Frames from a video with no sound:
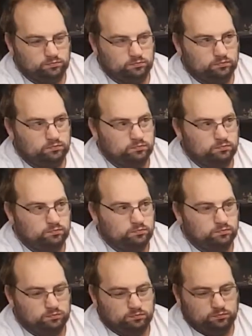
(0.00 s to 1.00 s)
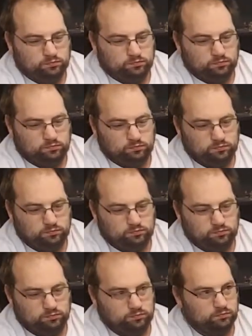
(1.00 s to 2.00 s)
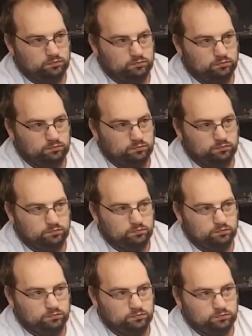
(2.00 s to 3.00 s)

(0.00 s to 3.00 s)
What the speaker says: [no speech]